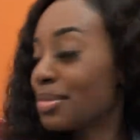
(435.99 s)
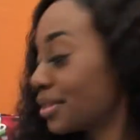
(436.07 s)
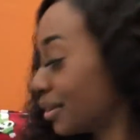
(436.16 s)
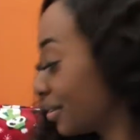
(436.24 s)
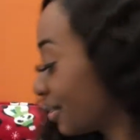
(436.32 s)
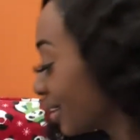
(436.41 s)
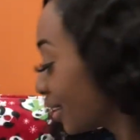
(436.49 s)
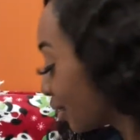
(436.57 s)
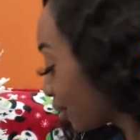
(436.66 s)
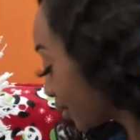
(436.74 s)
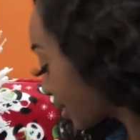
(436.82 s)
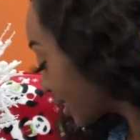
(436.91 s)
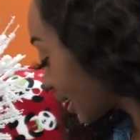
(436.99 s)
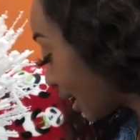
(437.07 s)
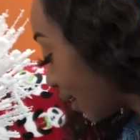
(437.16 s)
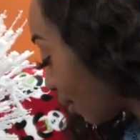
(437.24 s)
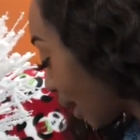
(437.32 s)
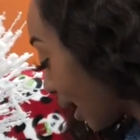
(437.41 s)
So we'll see
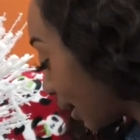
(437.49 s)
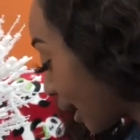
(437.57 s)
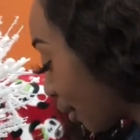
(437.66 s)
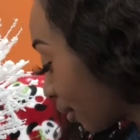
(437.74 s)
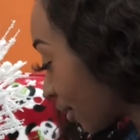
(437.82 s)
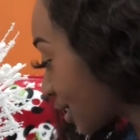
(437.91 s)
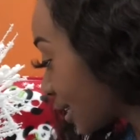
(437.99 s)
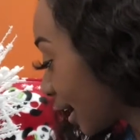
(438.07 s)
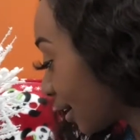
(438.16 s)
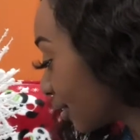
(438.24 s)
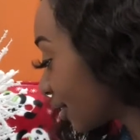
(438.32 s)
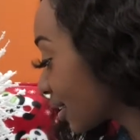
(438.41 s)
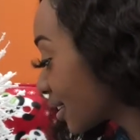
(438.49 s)
how that works out.